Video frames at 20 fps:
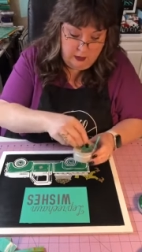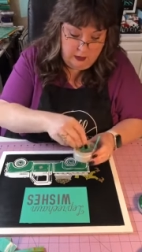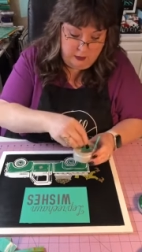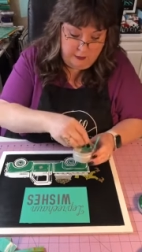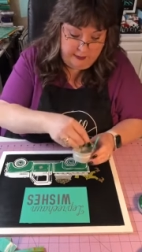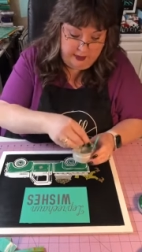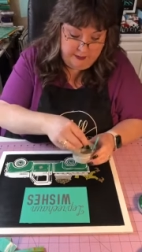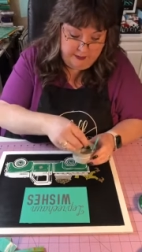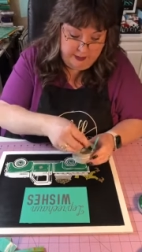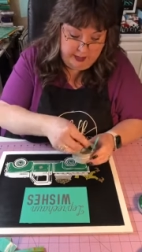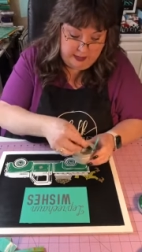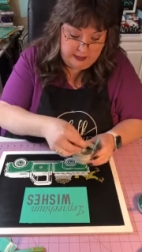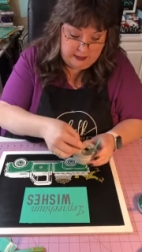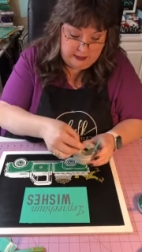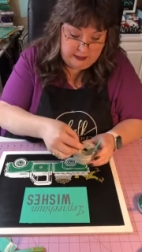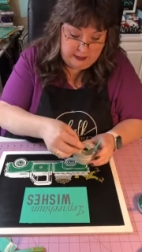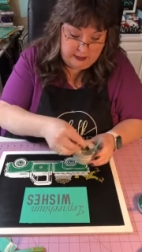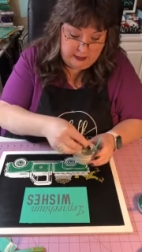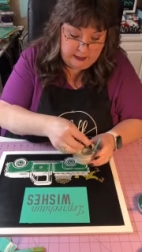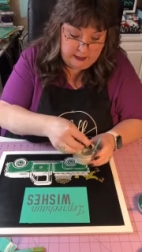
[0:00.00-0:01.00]
Great minds
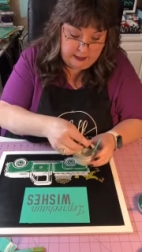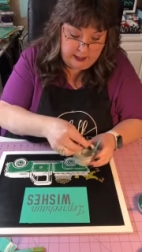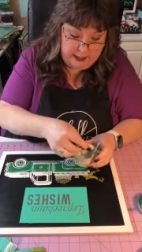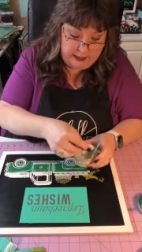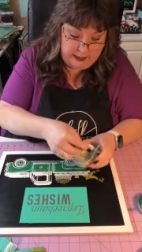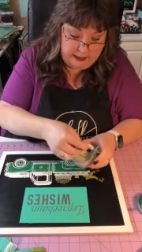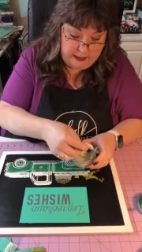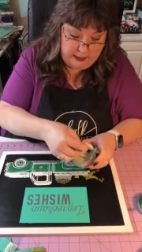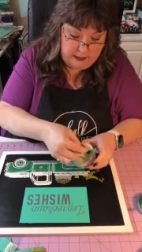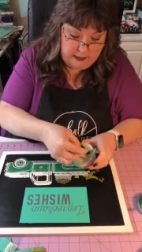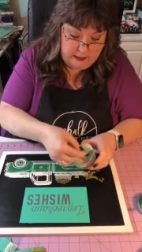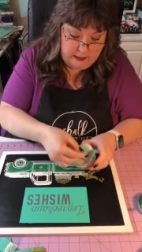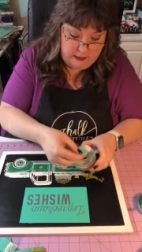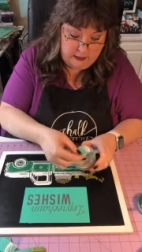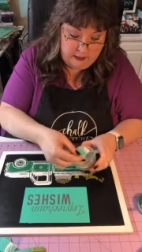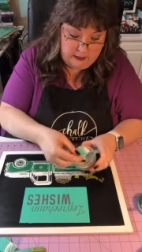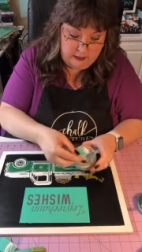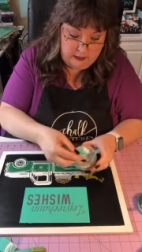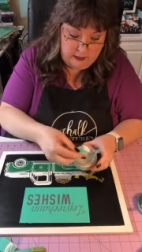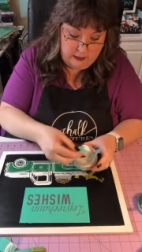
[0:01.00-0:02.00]
think alike.
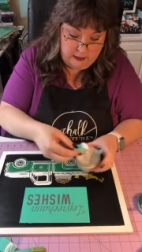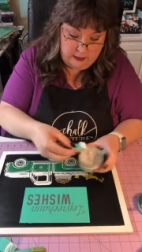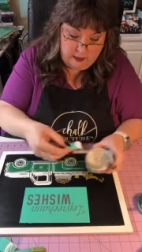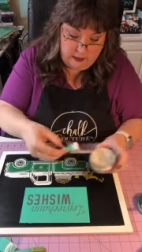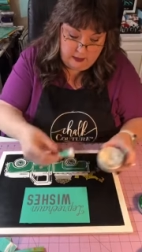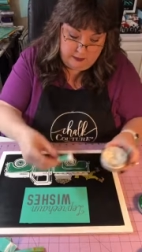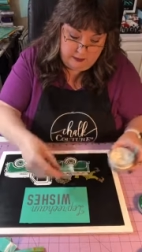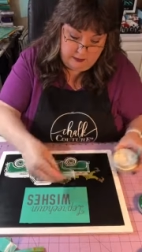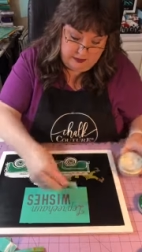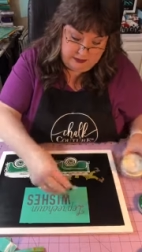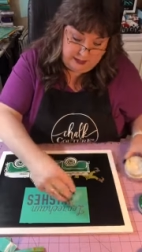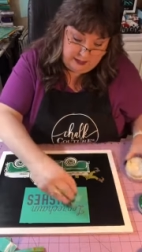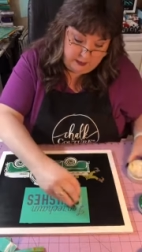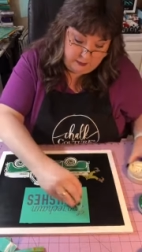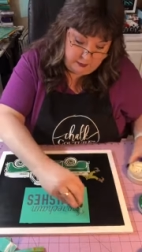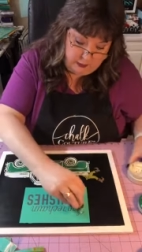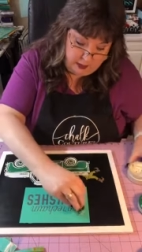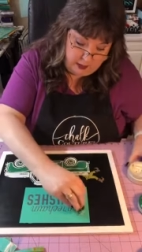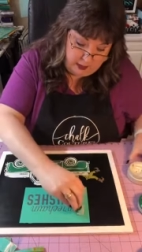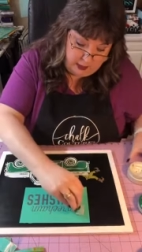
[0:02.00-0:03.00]
I'm gonna take a
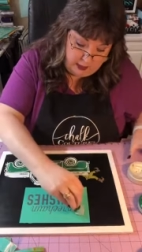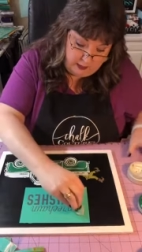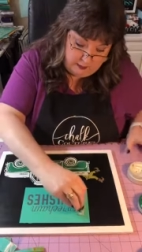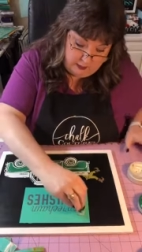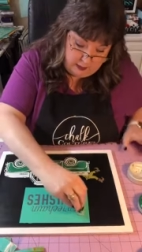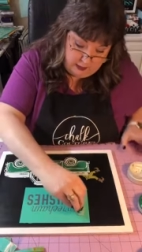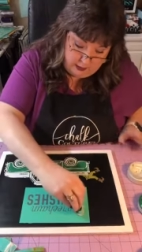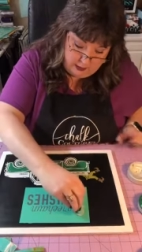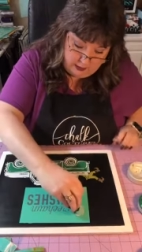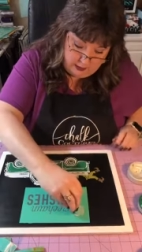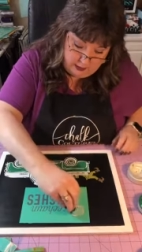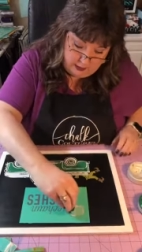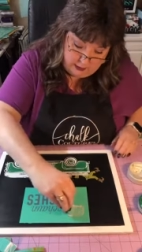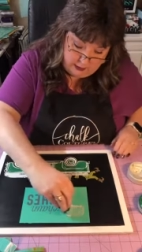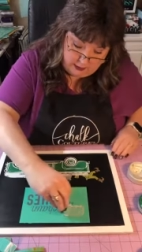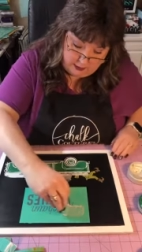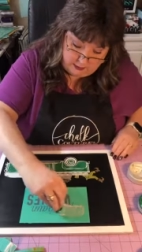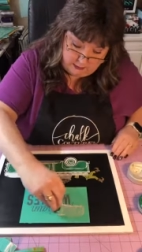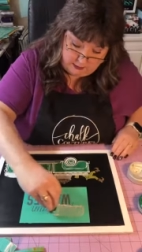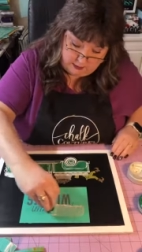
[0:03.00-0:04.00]
blob,
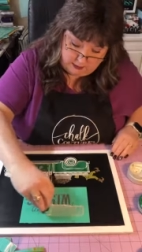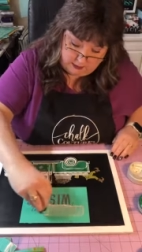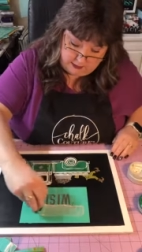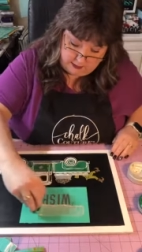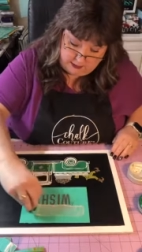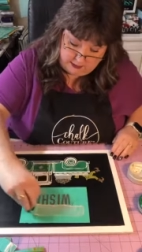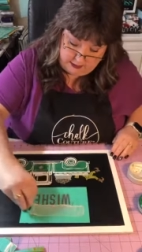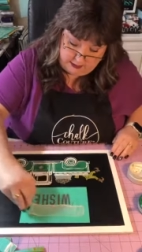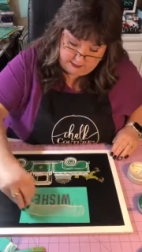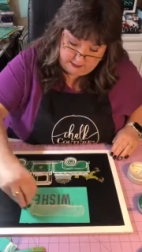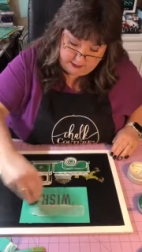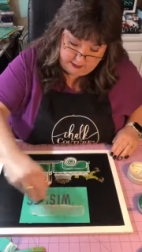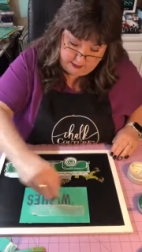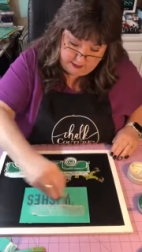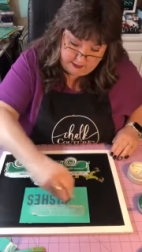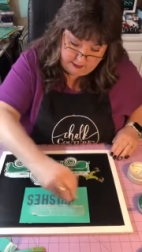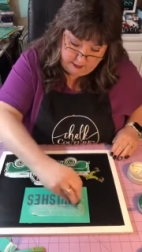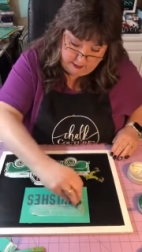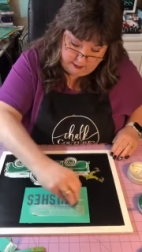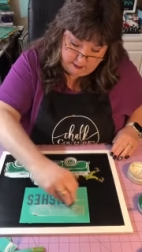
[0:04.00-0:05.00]
I'm gonna go down
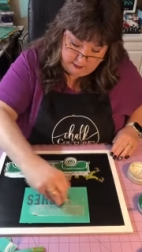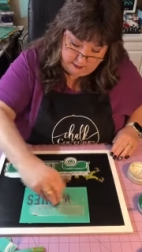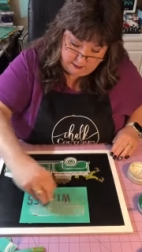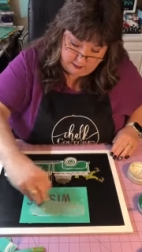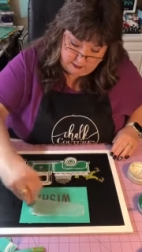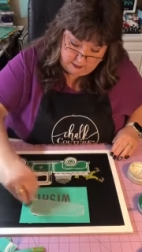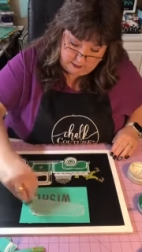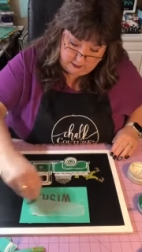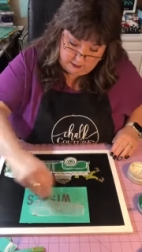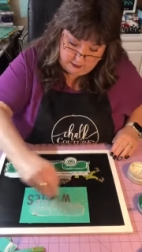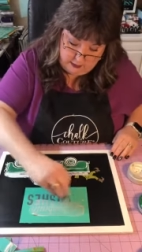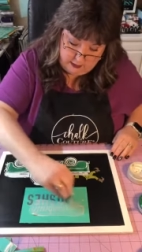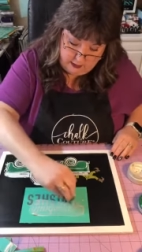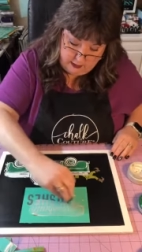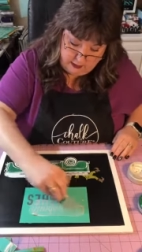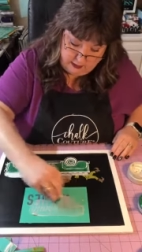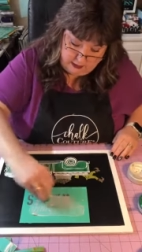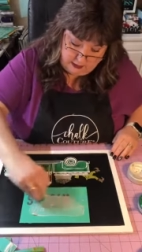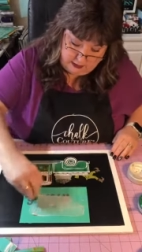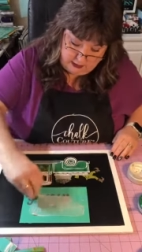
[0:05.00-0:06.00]
here
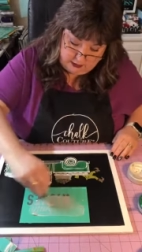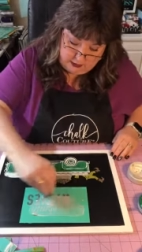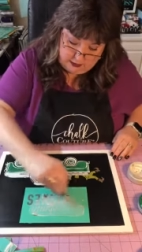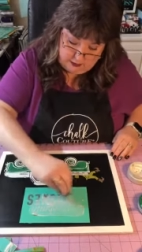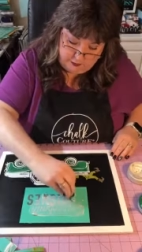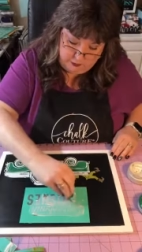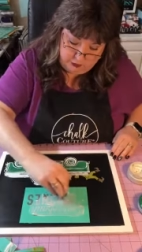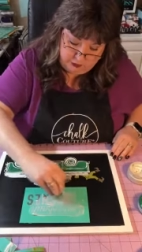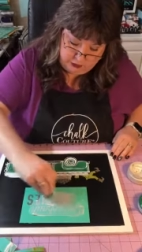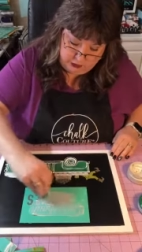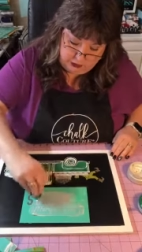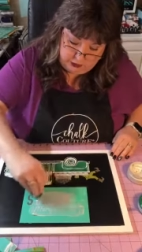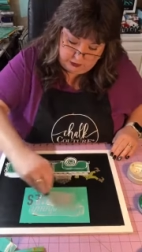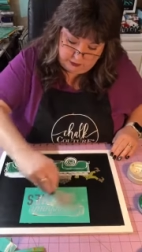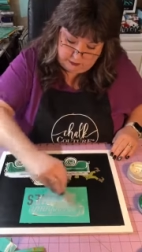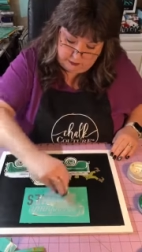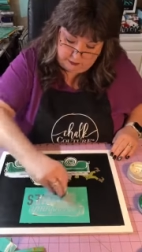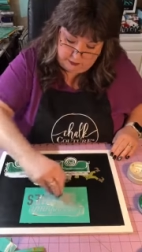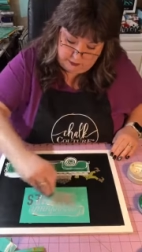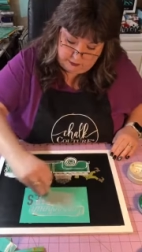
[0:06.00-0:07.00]
just push it
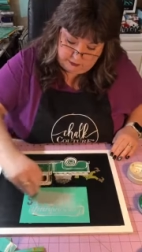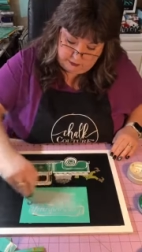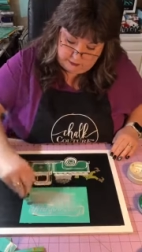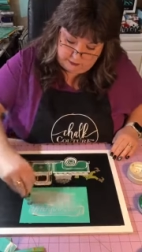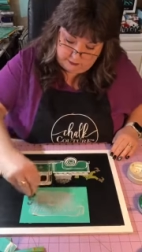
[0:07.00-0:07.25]
through.